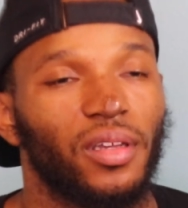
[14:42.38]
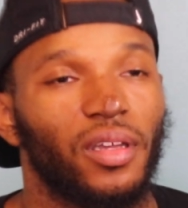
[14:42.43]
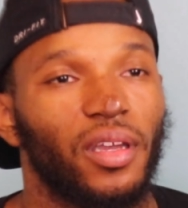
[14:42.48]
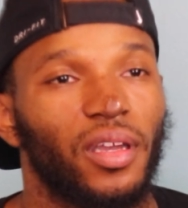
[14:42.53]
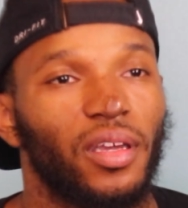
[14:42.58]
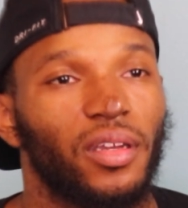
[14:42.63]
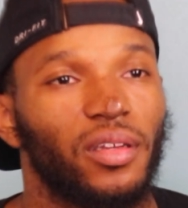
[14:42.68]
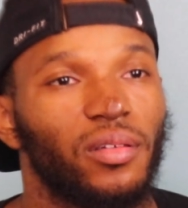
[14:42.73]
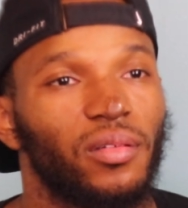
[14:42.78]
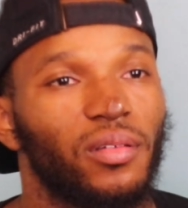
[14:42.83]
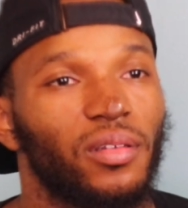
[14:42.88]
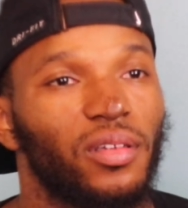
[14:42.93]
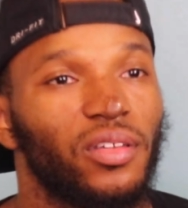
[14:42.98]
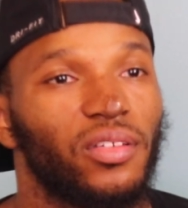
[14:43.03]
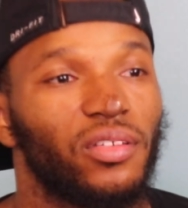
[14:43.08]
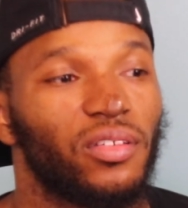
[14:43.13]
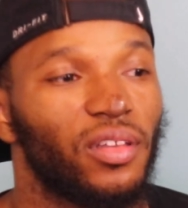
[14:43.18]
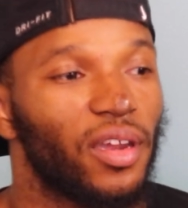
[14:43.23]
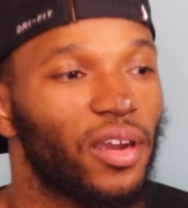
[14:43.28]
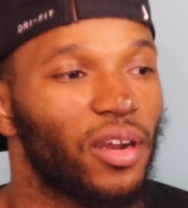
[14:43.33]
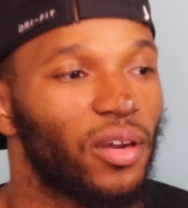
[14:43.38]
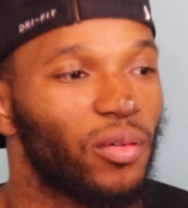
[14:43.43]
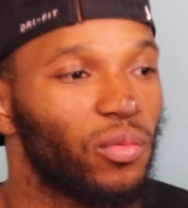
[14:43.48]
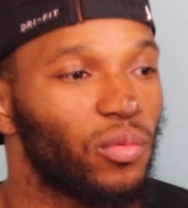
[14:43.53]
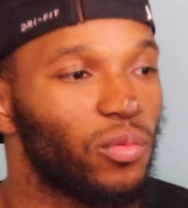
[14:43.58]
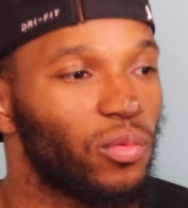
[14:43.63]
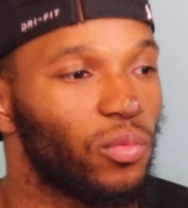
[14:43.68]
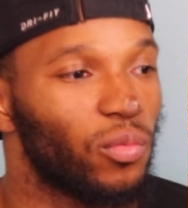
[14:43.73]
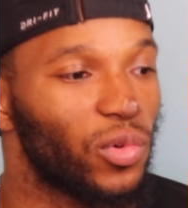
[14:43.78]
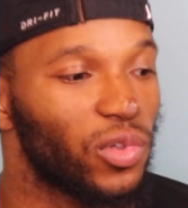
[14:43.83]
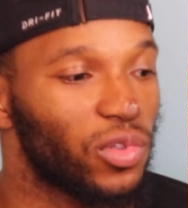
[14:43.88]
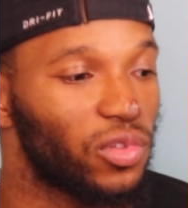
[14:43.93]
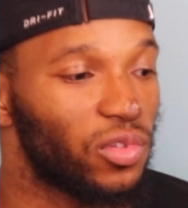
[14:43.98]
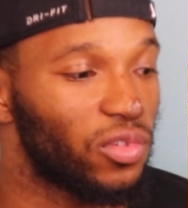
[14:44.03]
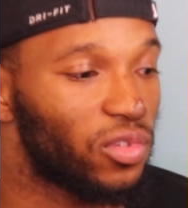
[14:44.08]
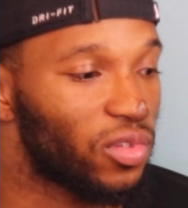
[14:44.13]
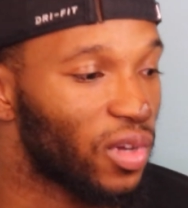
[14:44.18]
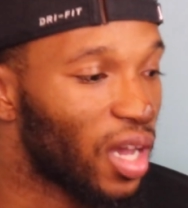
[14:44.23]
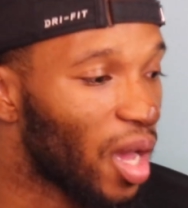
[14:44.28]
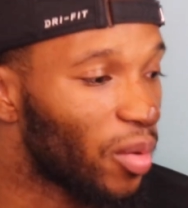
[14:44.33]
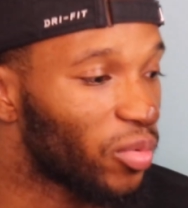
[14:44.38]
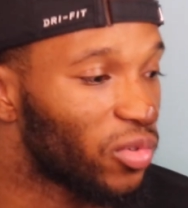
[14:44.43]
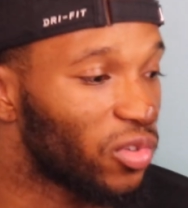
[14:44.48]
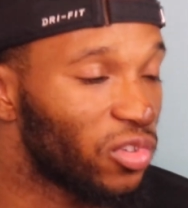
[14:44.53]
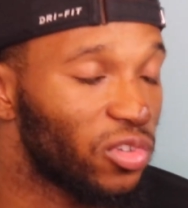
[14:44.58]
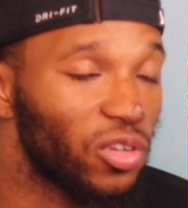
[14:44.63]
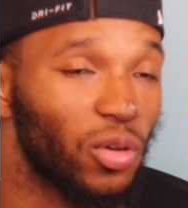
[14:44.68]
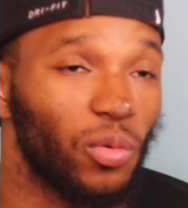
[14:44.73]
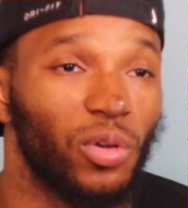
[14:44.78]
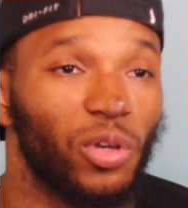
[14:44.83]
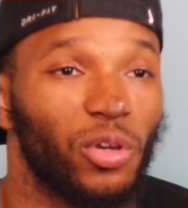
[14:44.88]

And he's there when times, you know,